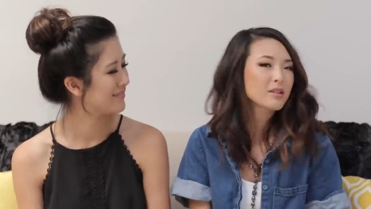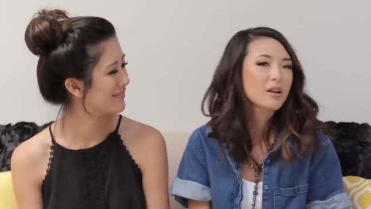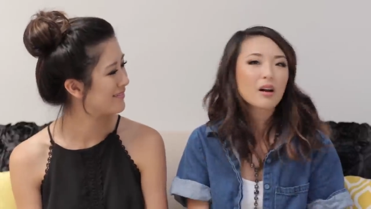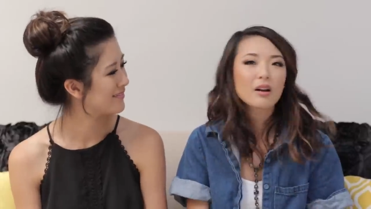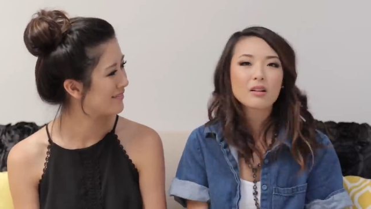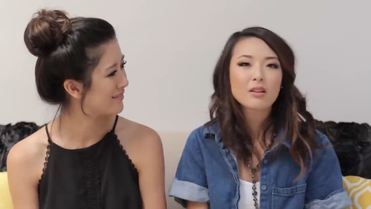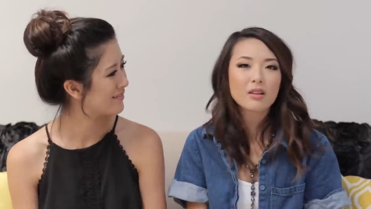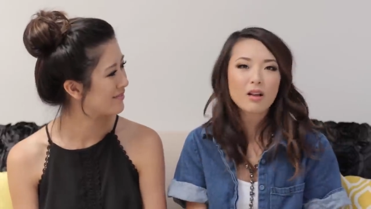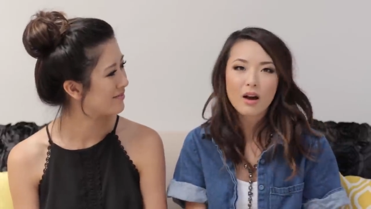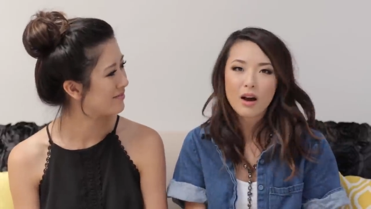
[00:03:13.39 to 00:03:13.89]

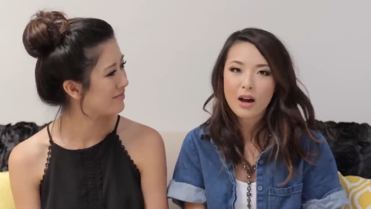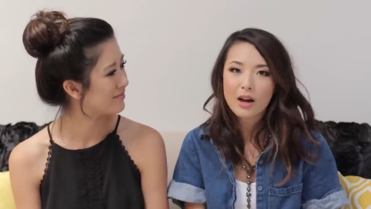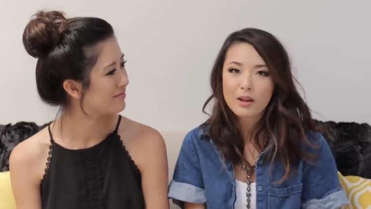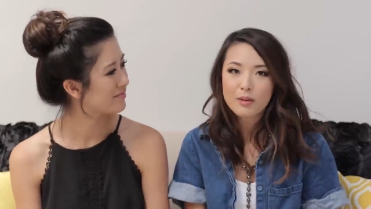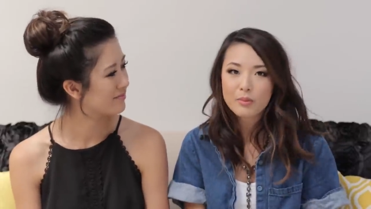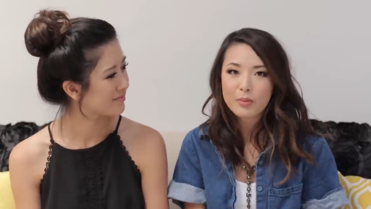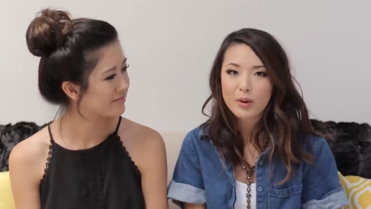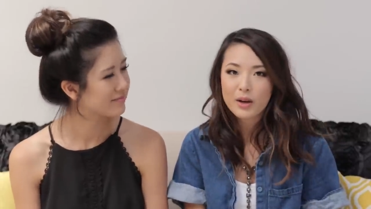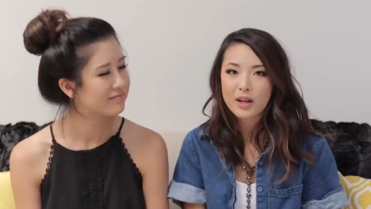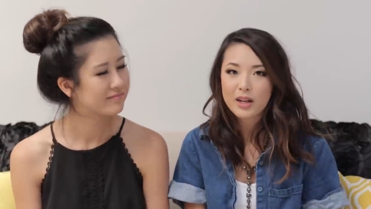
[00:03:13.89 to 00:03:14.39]
Speaker 1: not a
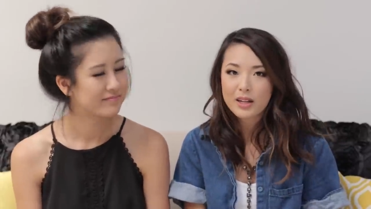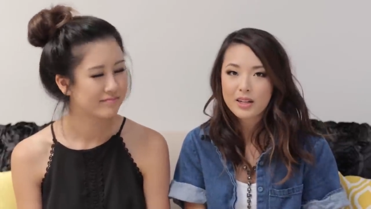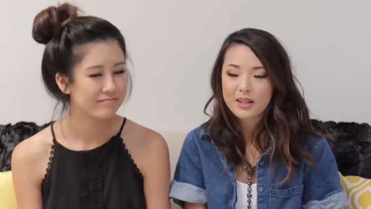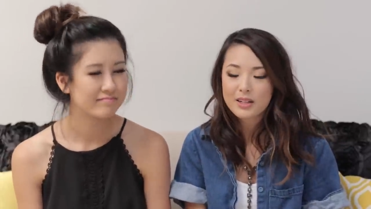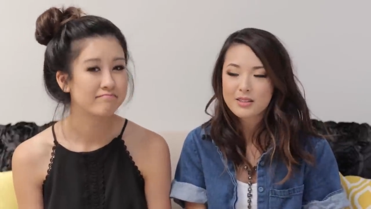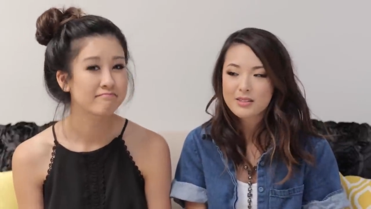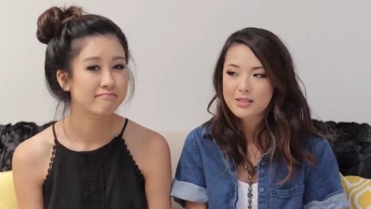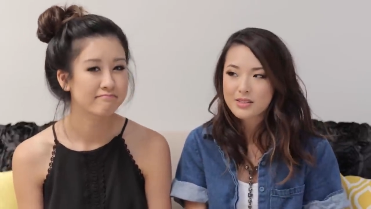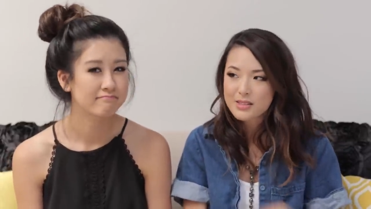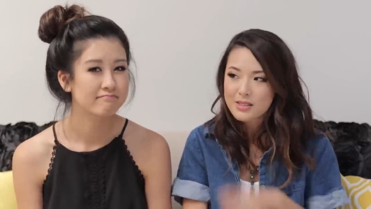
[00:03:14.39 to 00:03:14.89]
lot, but
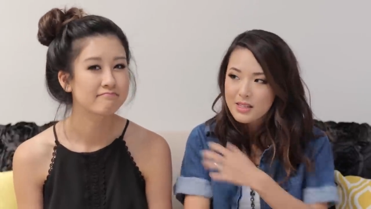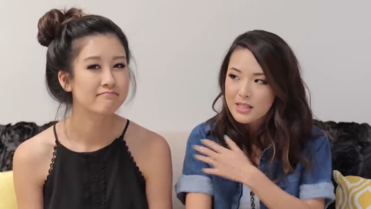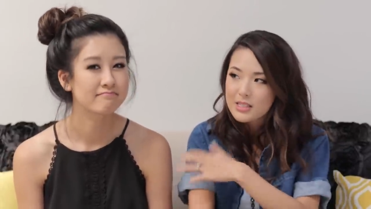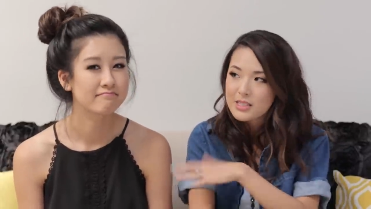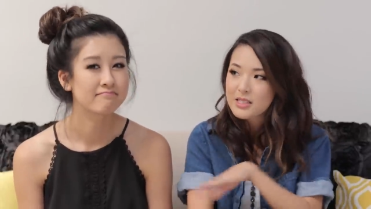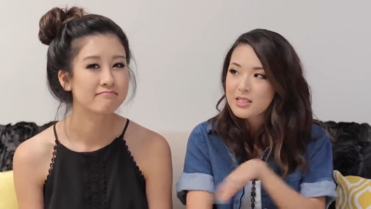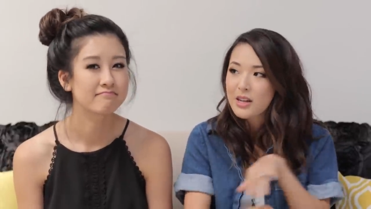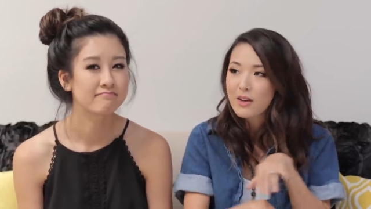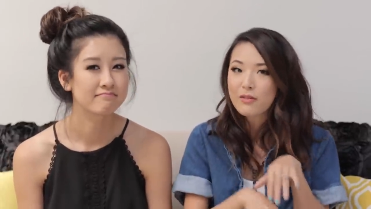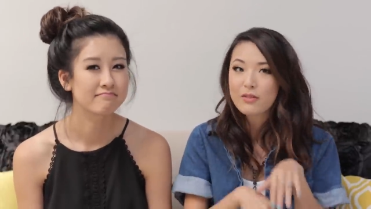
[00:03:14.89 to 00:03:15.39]
it's
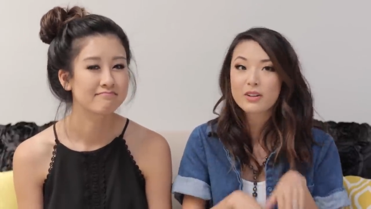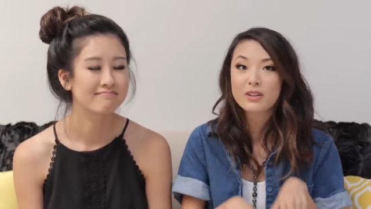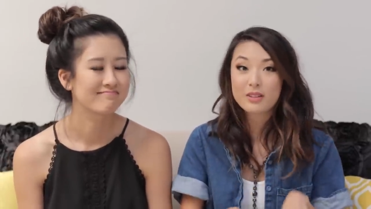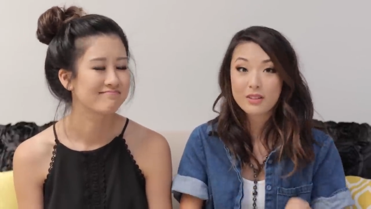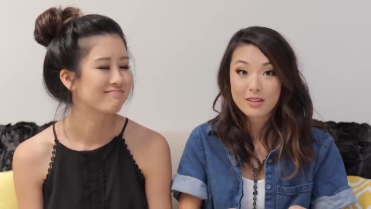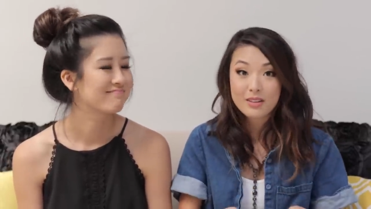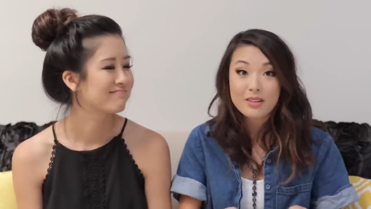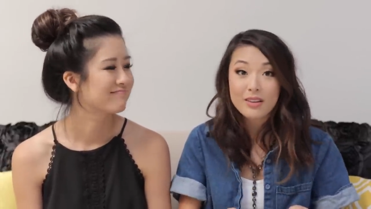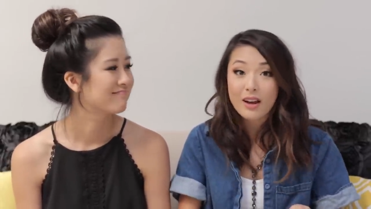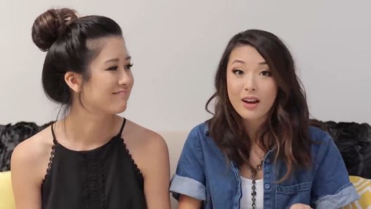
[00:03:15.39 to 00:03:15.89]
it's
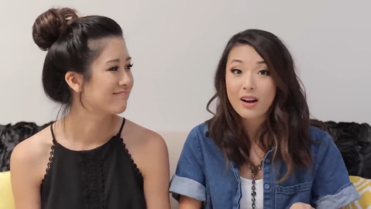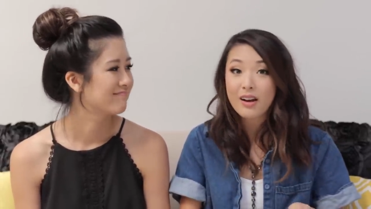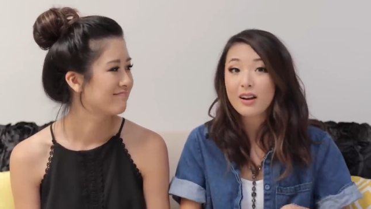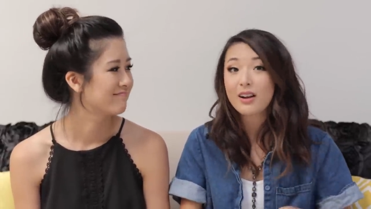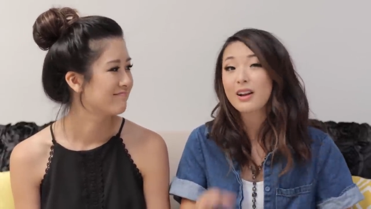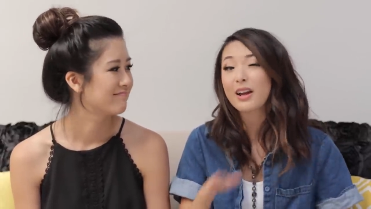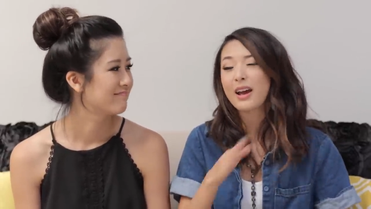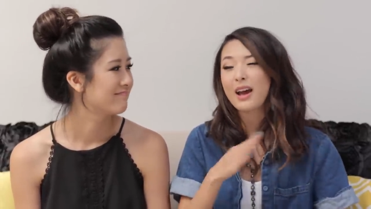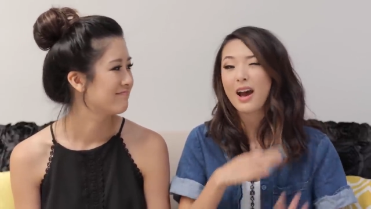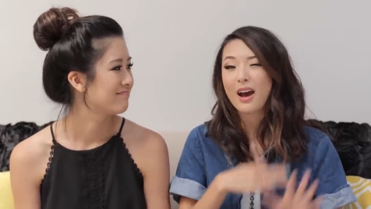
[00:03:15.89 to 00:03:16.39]
definitely there
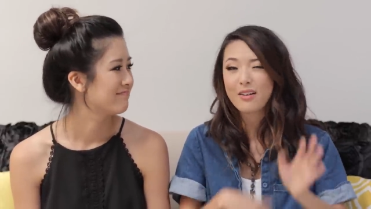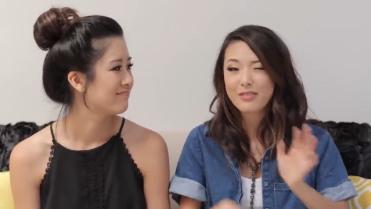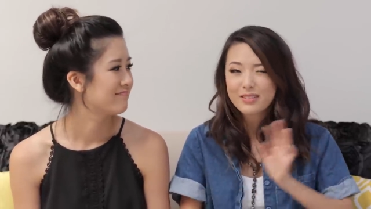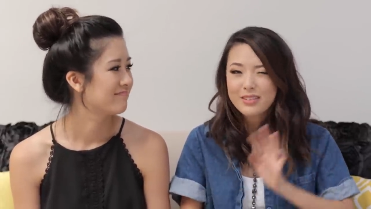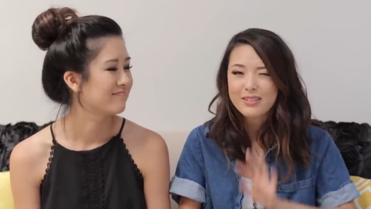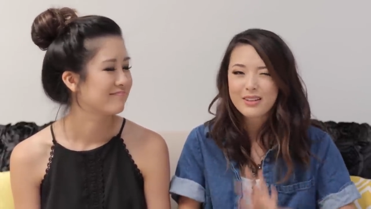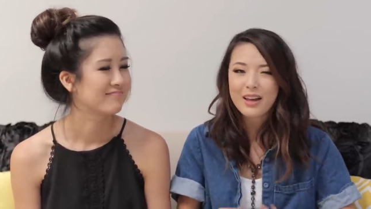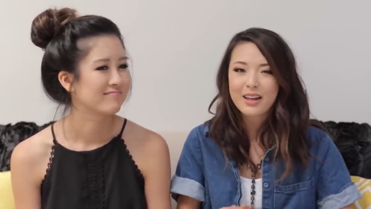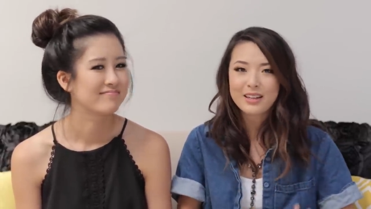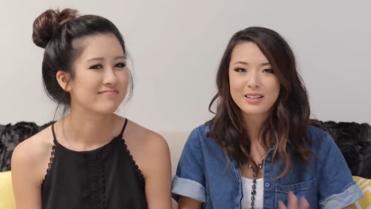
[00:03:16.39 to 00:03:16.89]
and I have
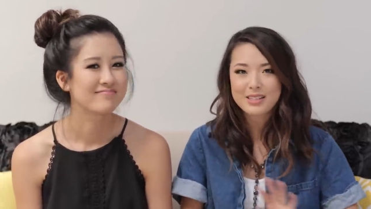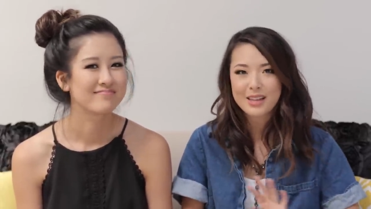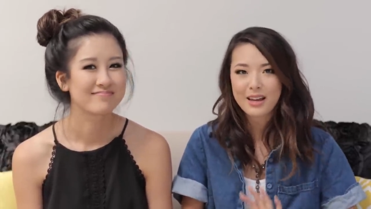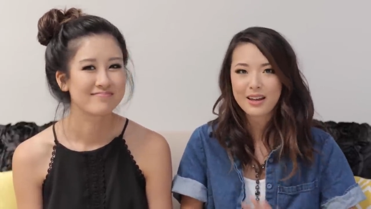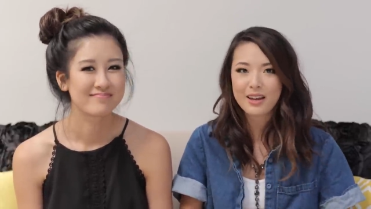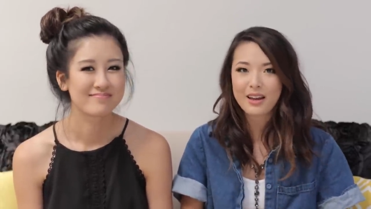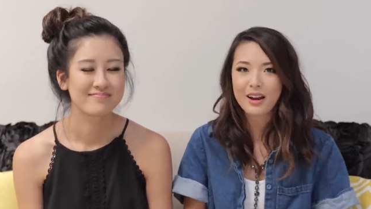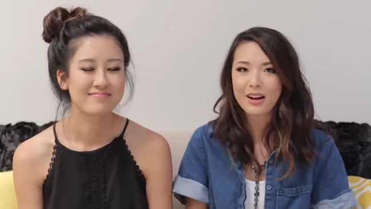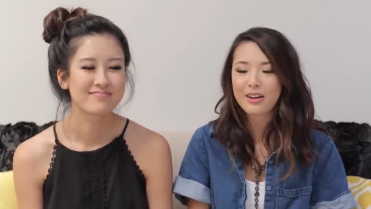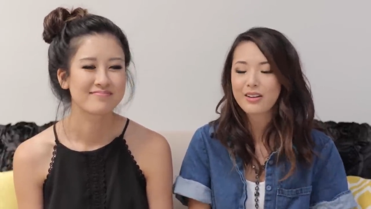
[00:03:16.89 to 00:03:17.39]
to like
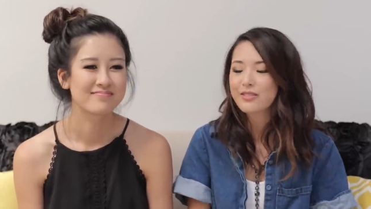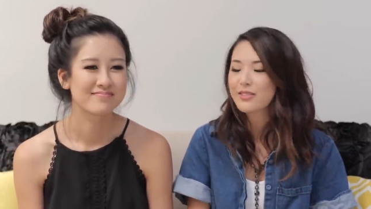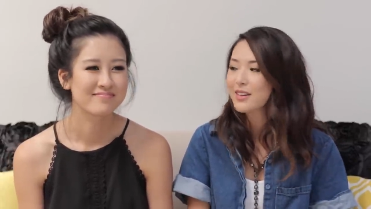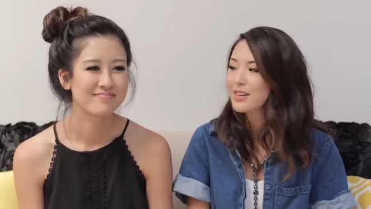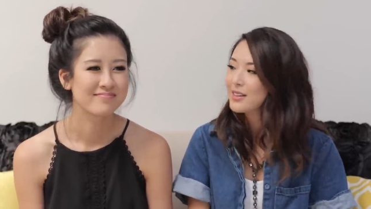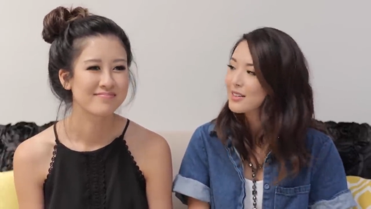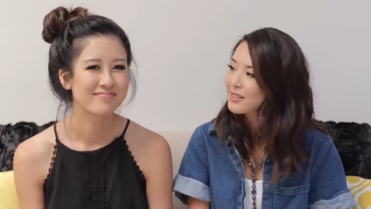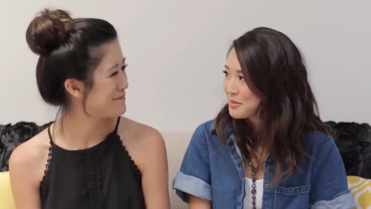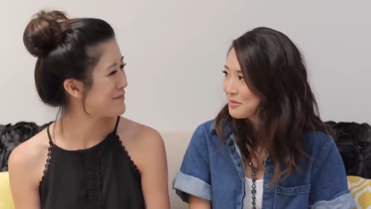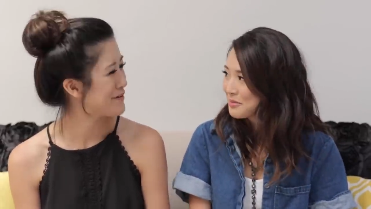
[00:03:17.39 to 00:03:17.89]
take care
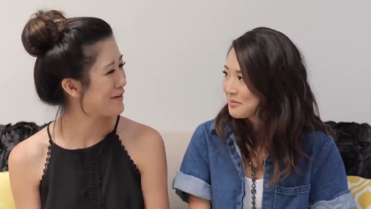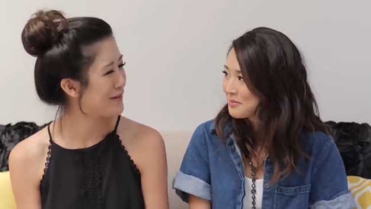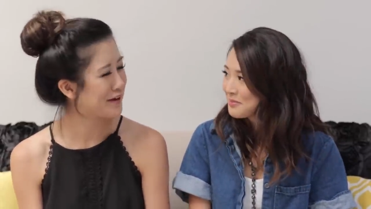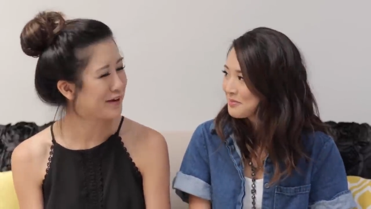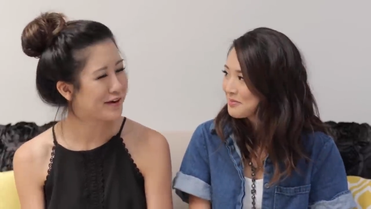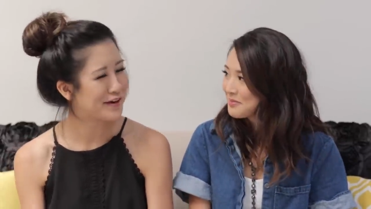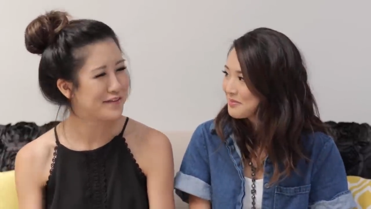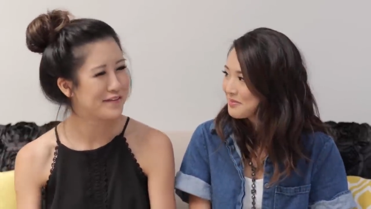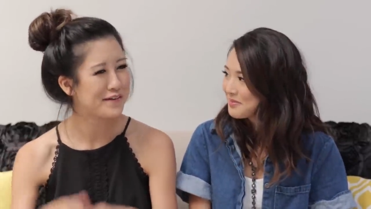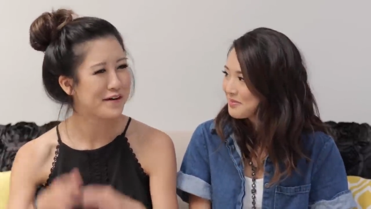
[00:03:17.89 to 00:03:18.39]
of it. We're
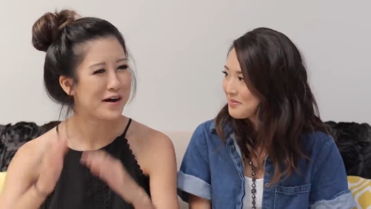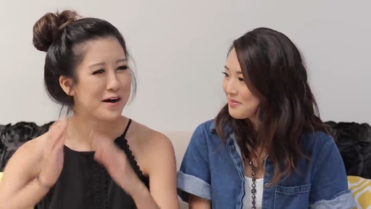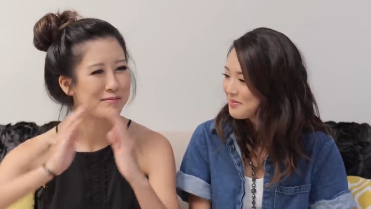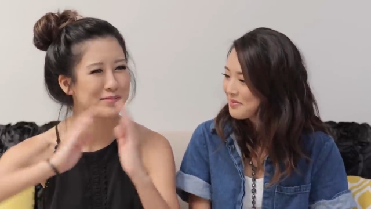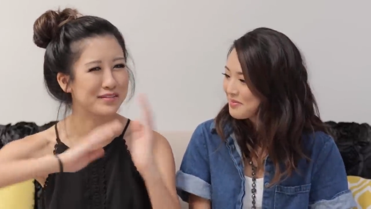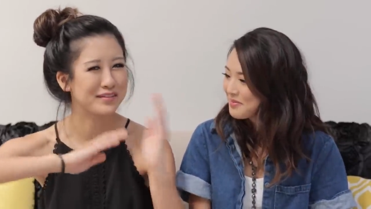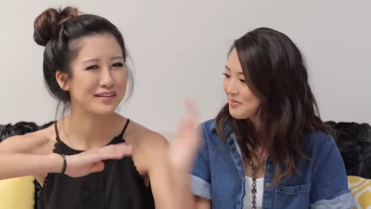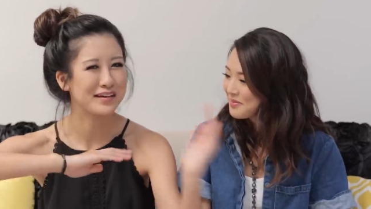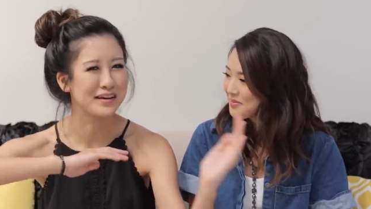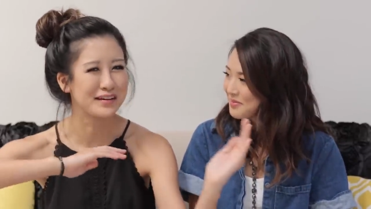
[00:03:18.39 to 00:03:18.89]
like on the
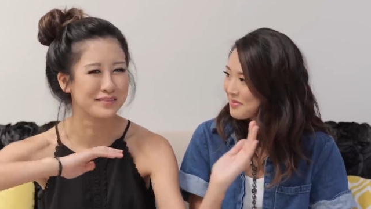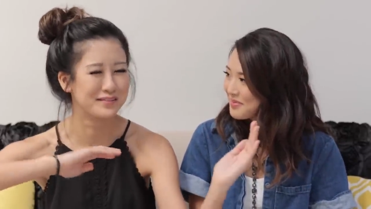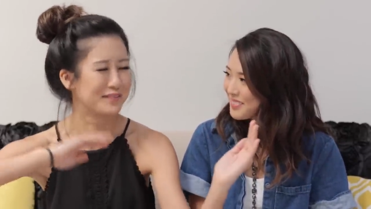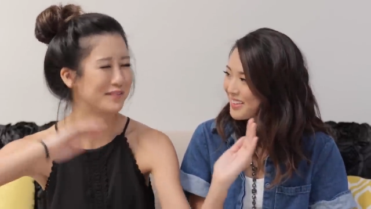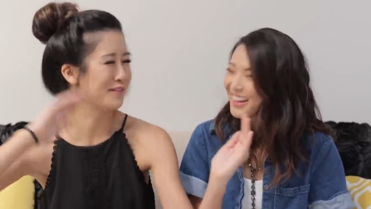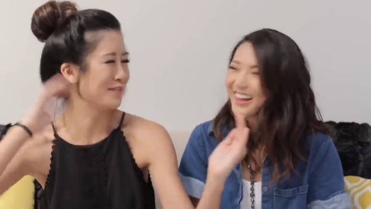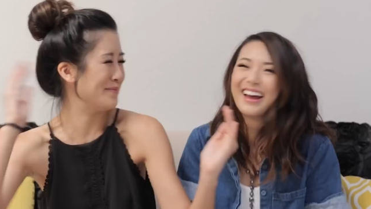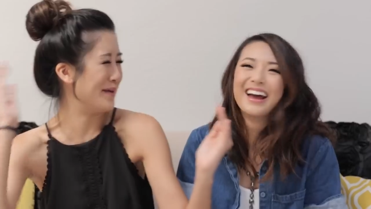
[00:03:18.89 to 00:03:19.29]
opposite ends of the